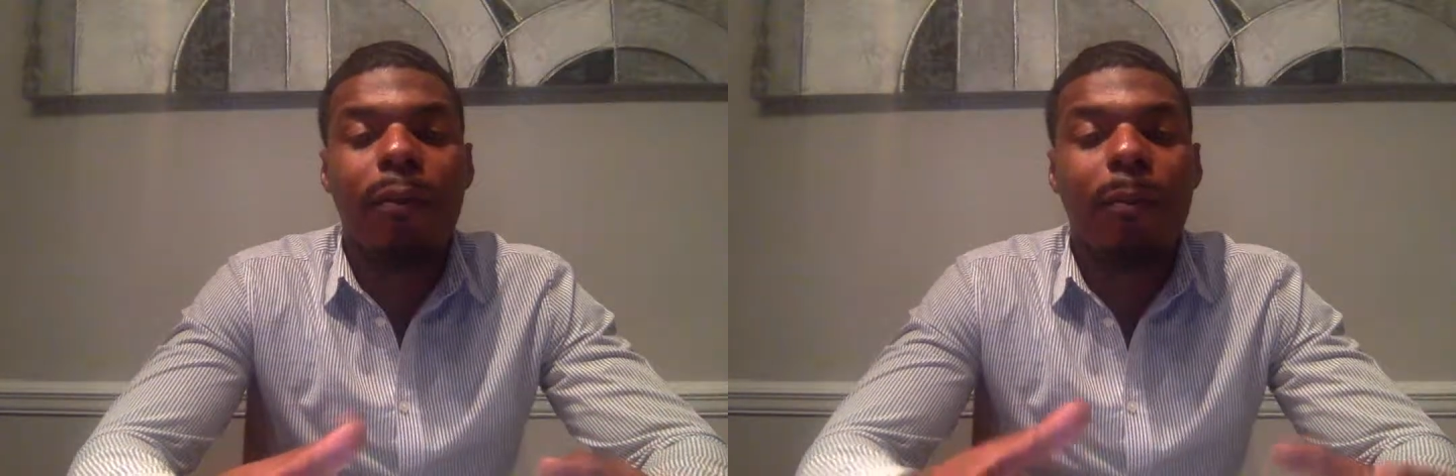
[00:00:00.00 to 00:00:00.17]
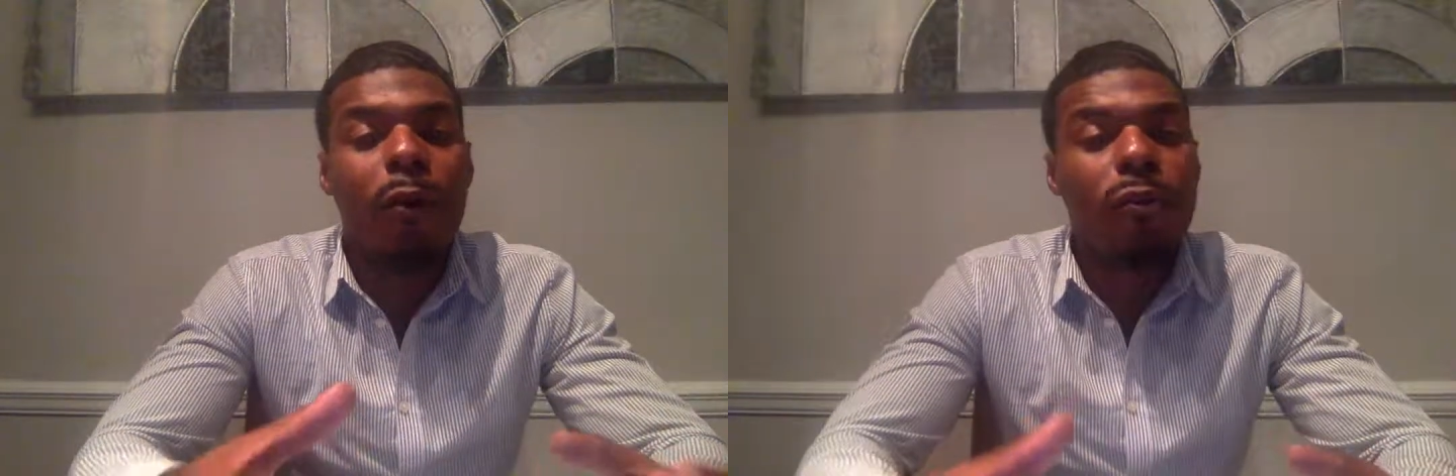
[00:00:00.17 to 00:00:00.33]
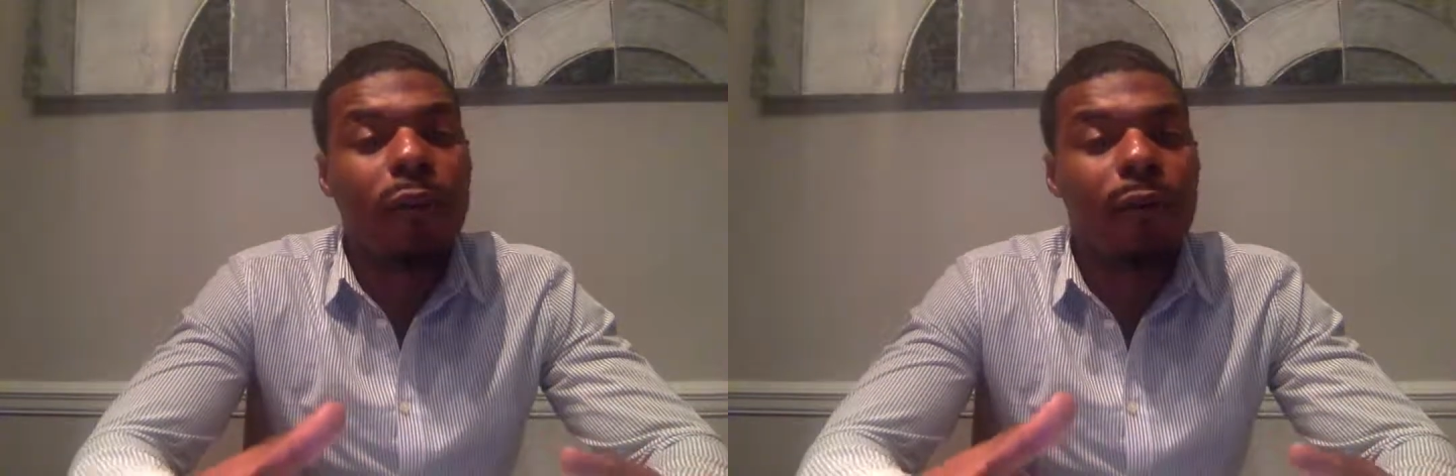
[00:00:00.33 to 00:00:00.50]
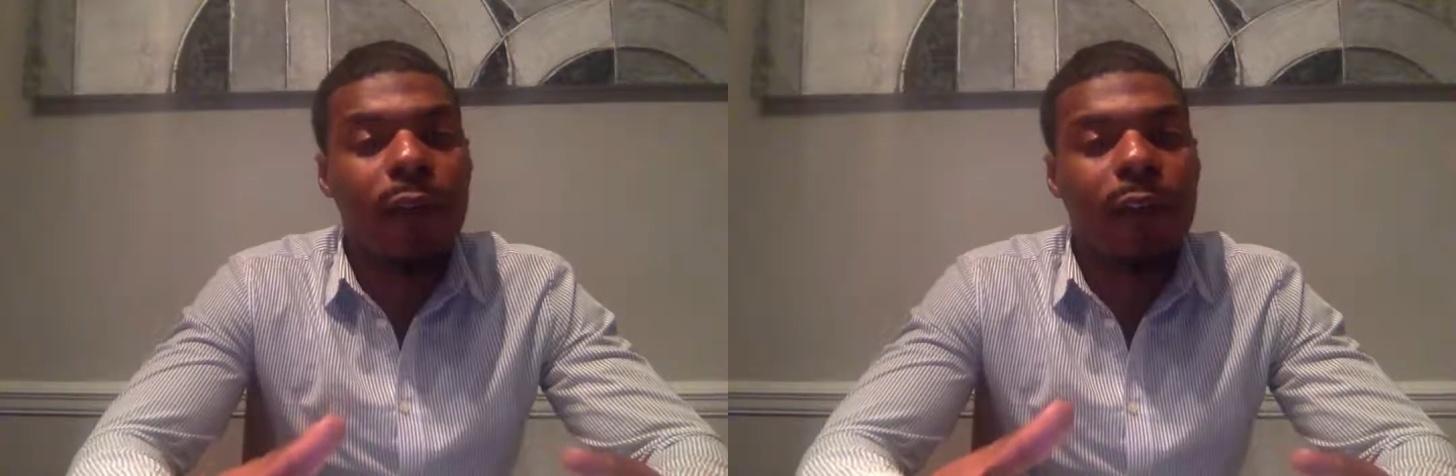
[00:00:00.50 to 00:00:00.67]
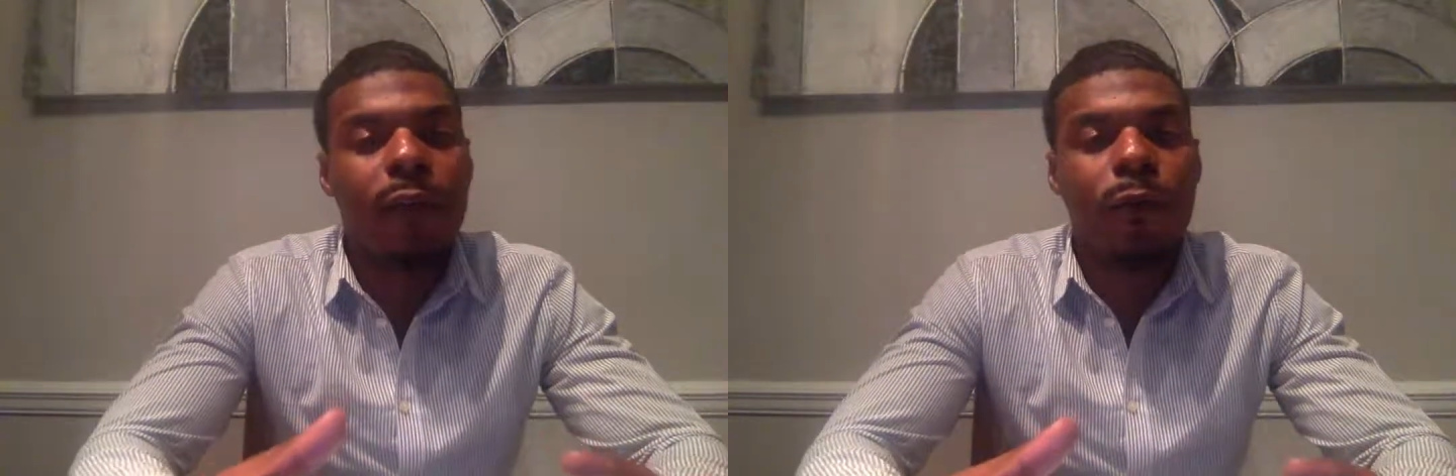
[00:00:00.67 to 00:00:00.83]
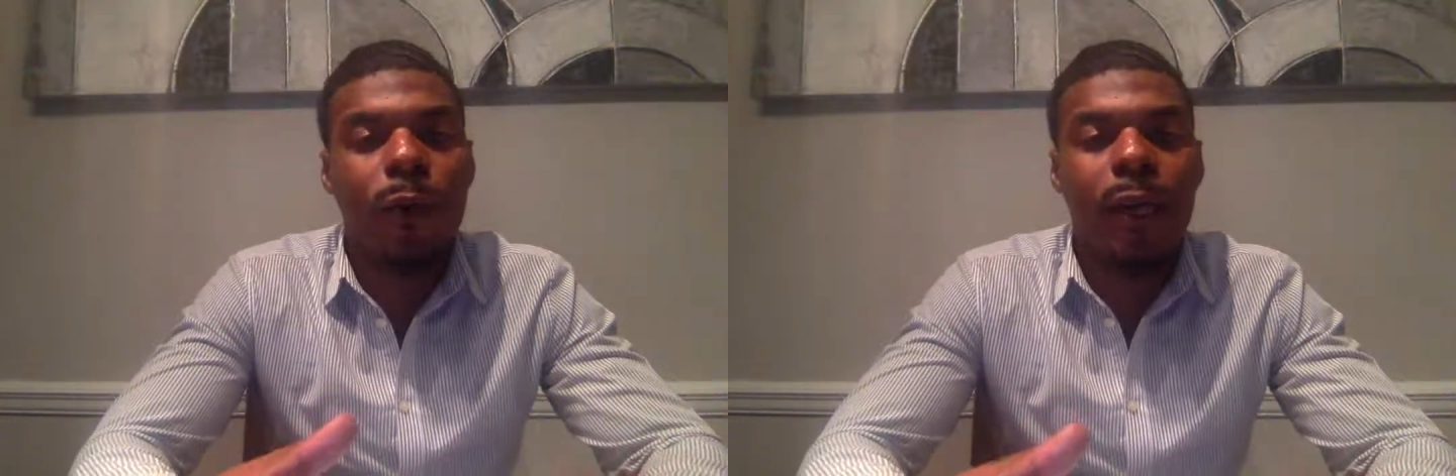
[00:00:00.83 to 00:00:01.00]
most
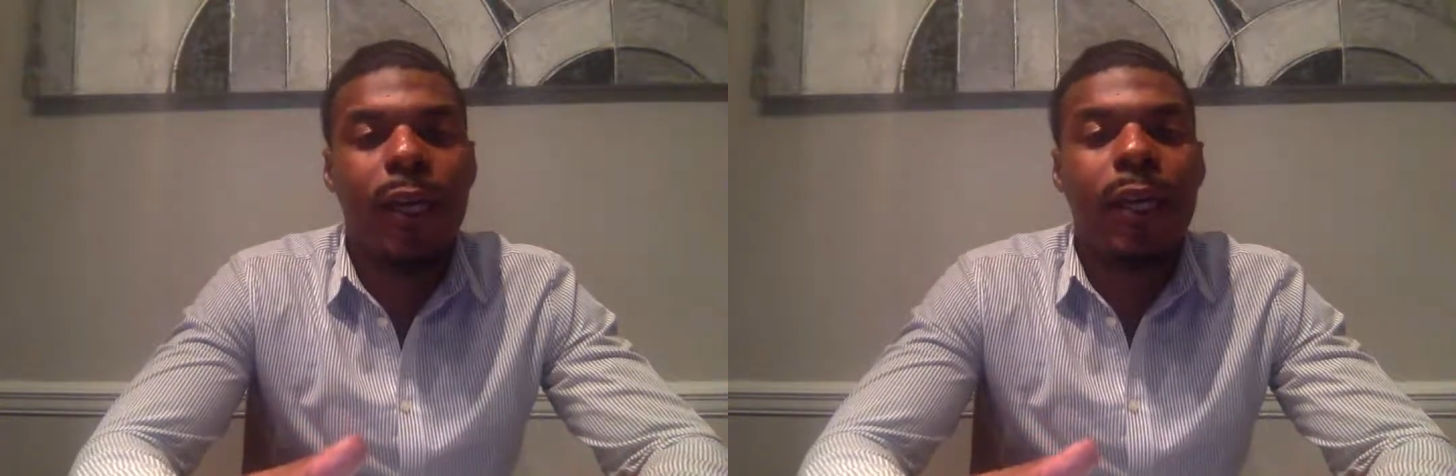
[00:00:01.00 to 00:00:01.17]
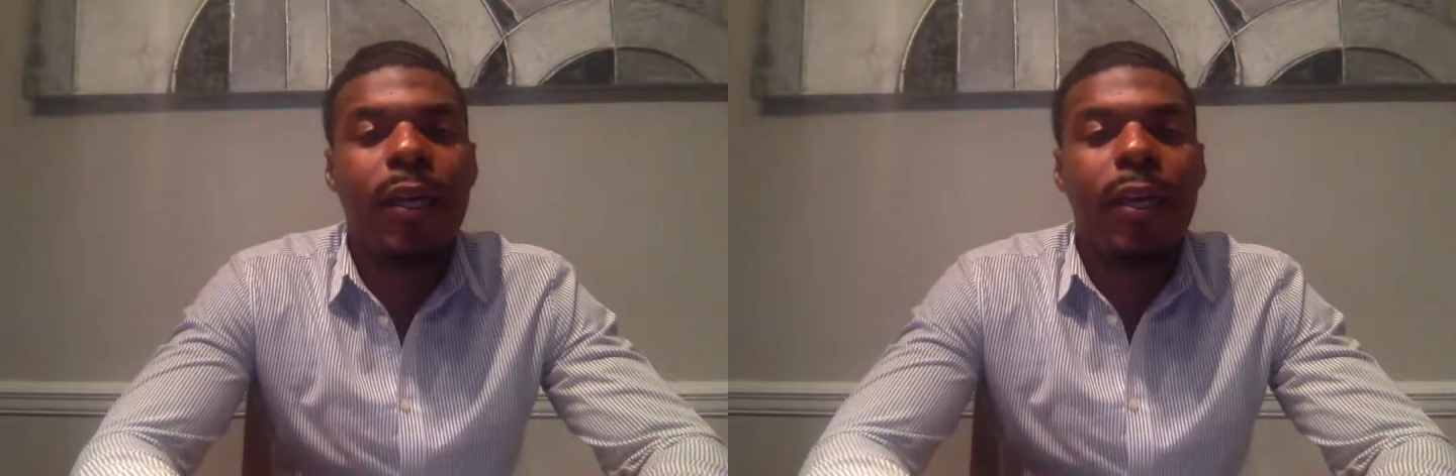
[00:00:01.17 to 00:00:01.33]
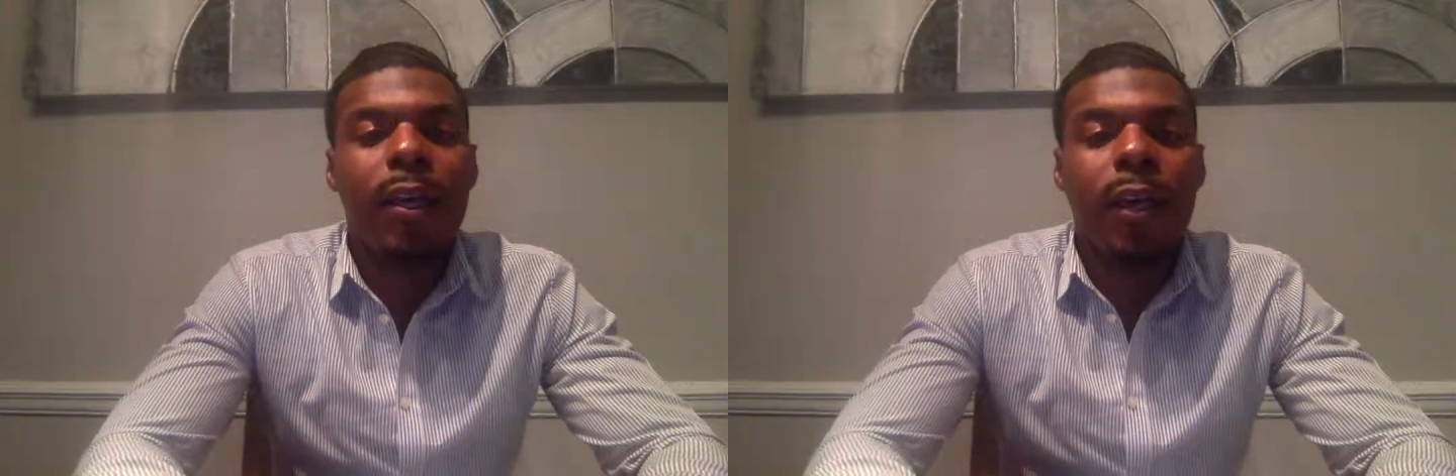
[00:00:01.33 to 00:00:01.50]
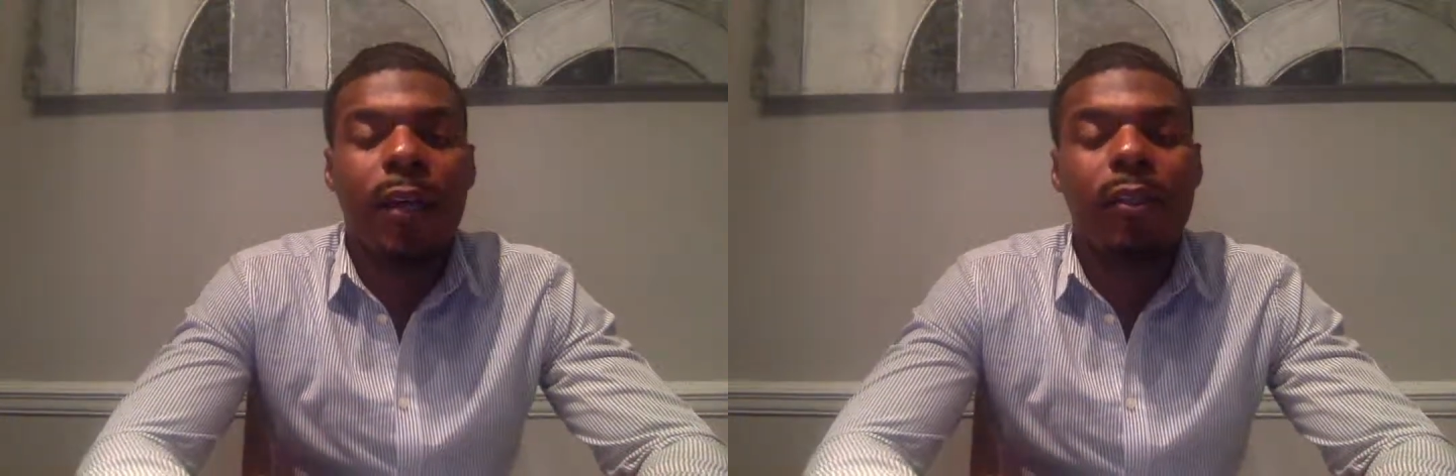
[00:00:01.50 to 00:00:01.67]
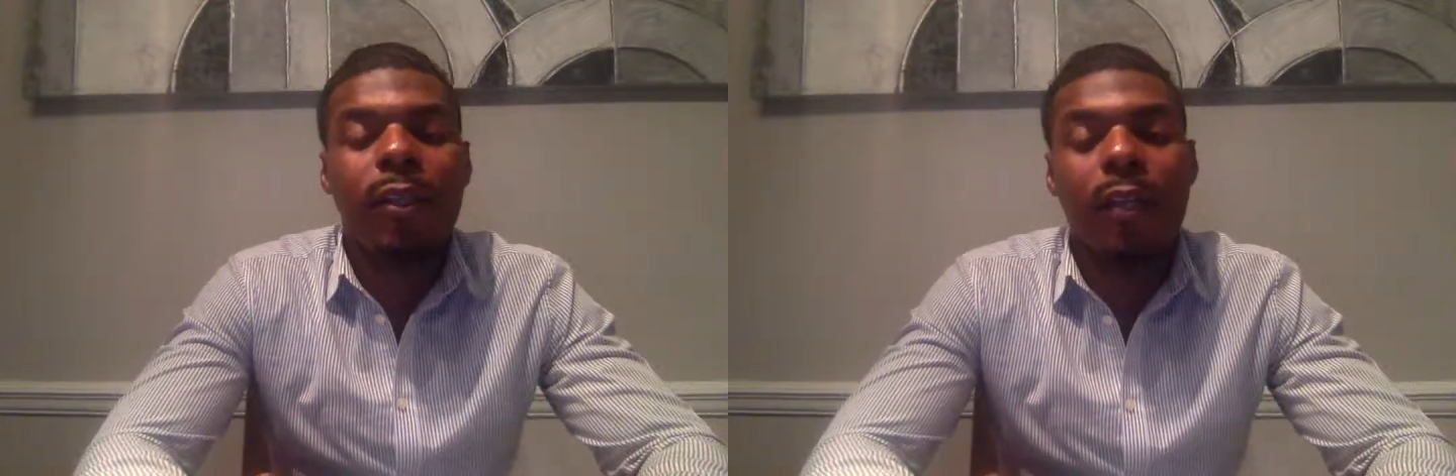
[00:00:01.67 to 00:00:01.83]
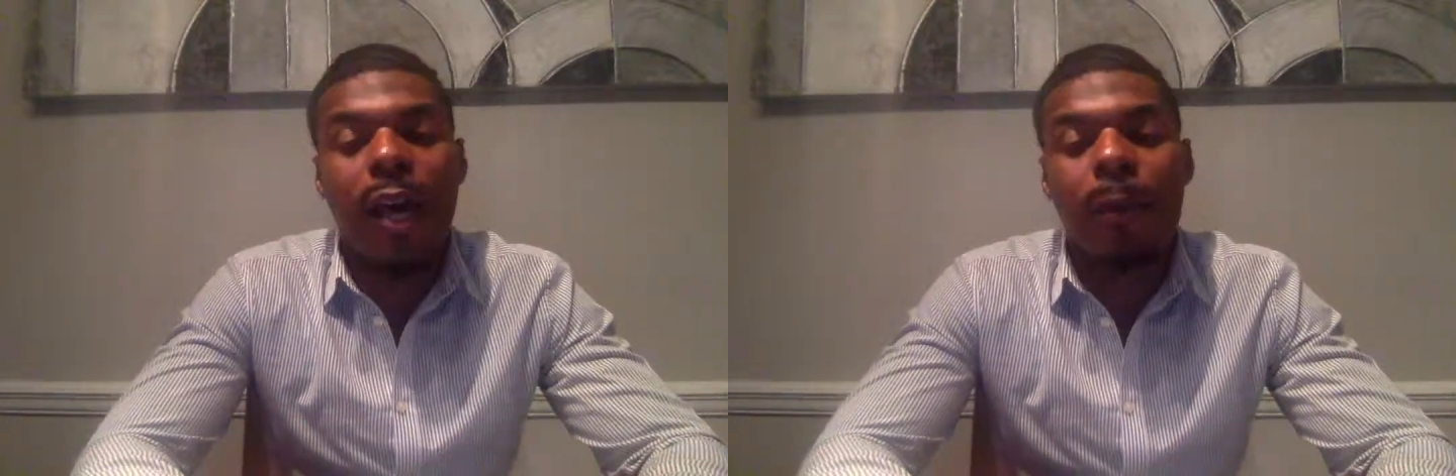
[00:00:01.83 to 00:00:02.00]
effective way
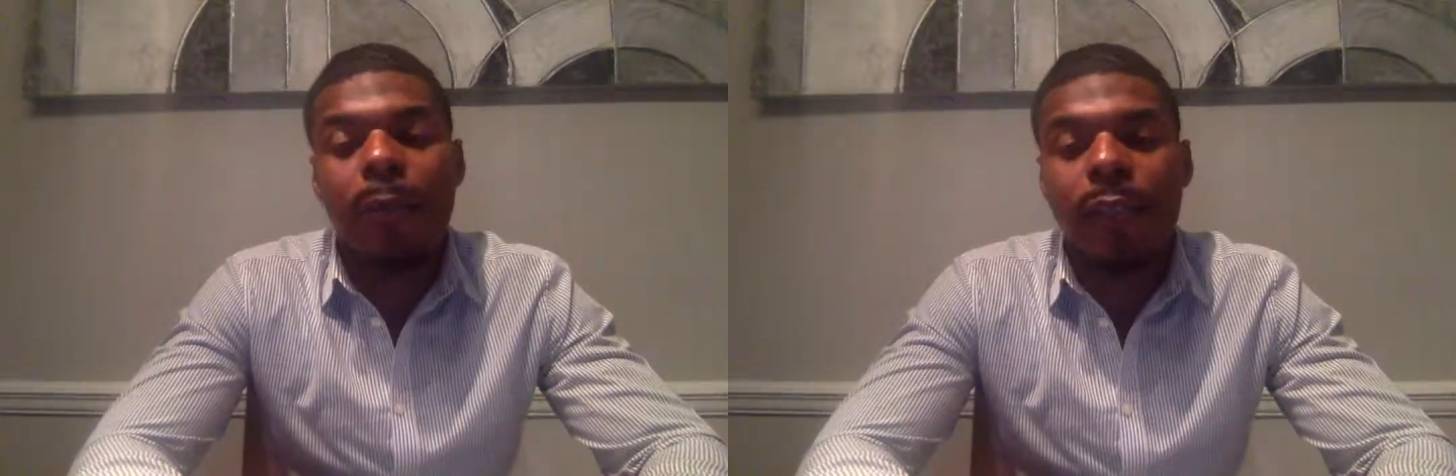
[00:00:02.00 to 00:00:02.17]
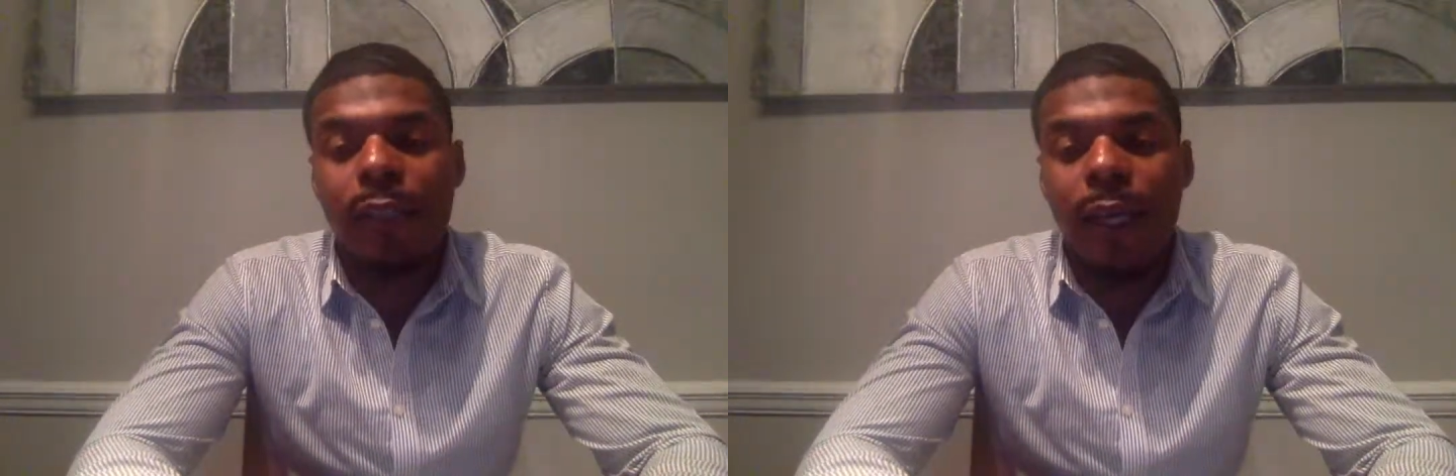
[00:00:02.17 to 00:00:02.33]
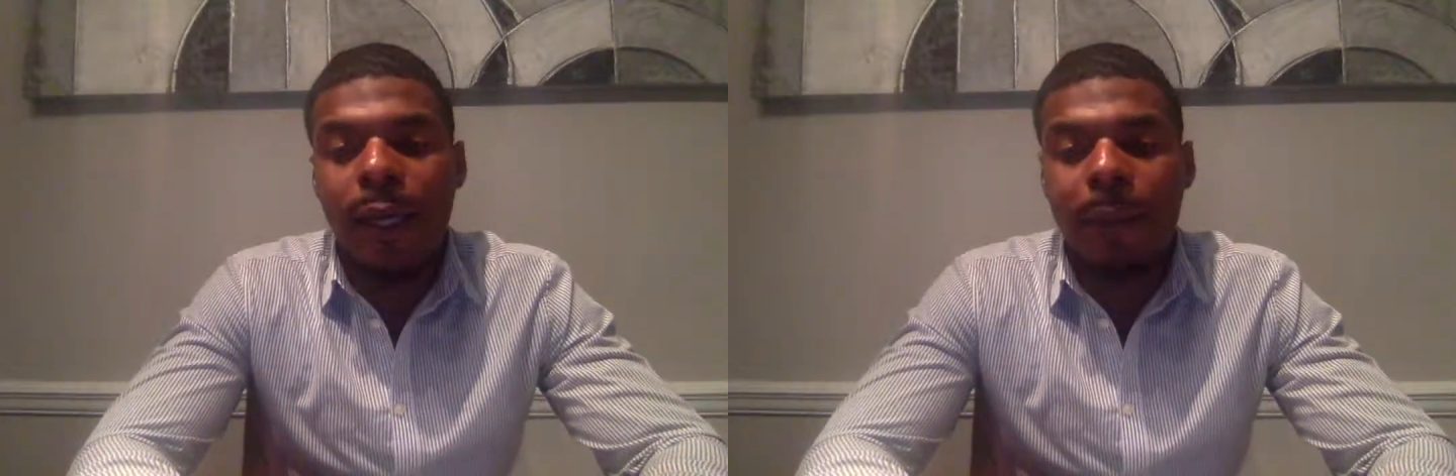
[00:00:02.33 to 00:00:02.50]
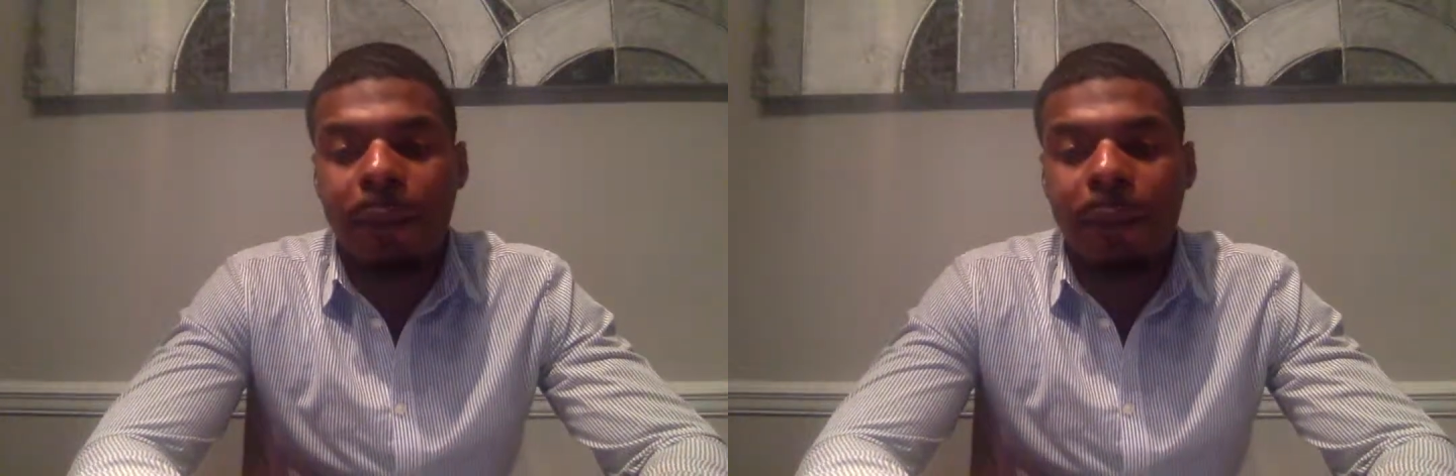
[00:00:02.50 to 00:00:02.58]
to accomplish that.